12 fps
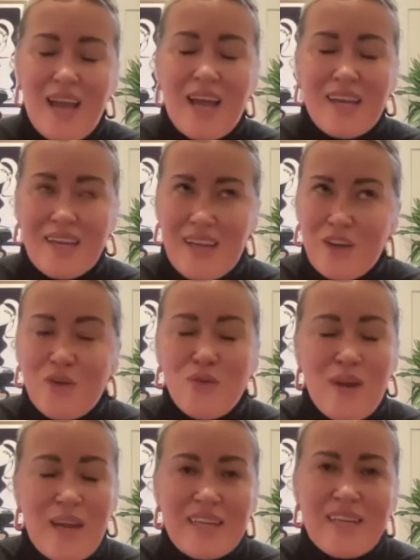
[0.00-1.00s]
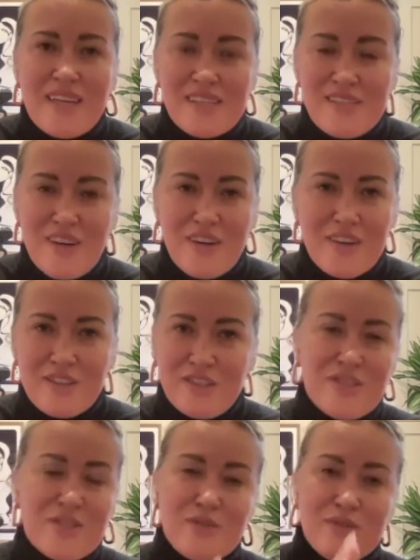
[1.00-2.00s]
a great Kickstarter
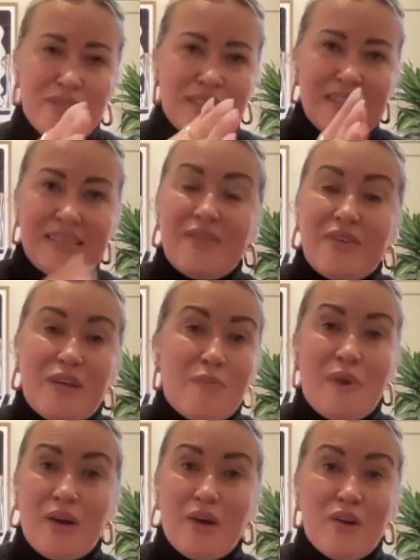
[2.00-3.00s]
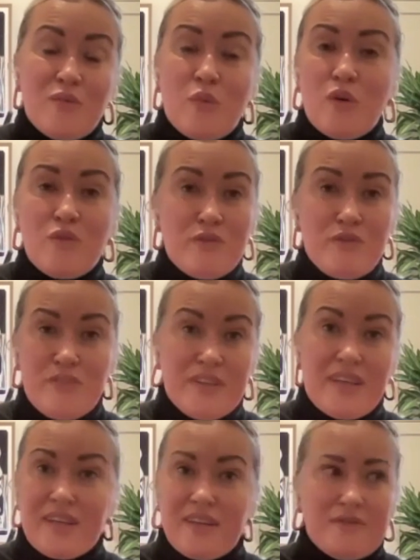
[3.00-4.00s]
to living a better, more
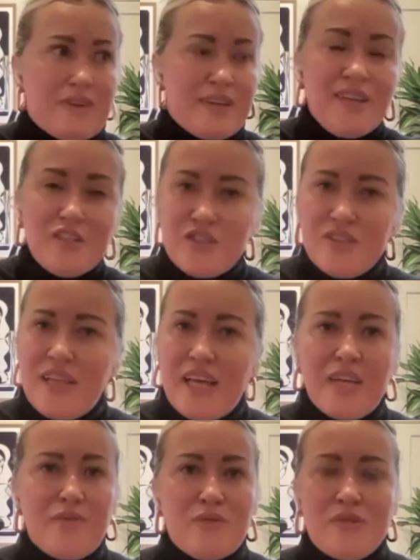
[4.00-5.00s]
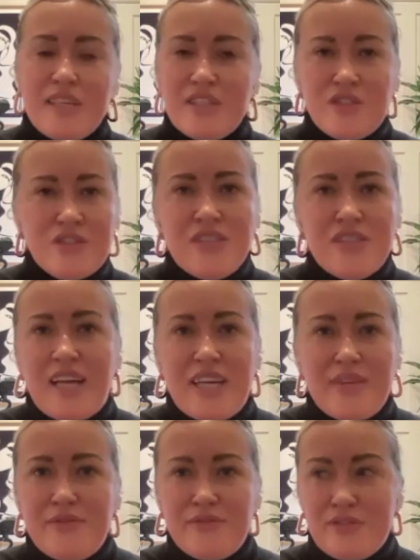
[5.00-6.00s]
fulfilling financial life, relational
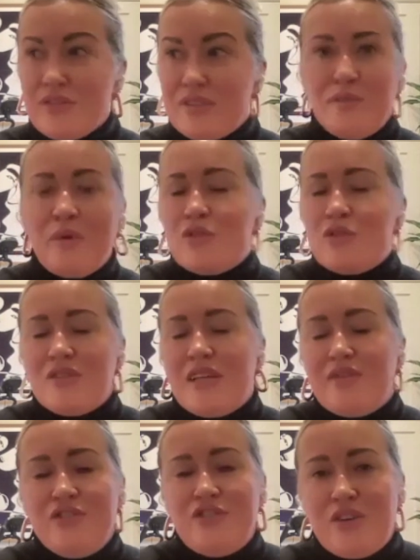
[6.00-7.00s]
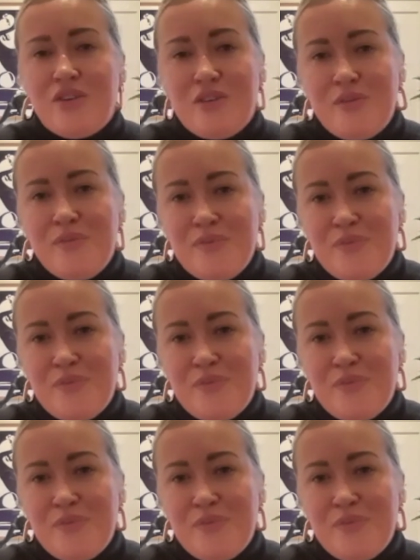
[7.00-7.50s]
life, just emotional life in general.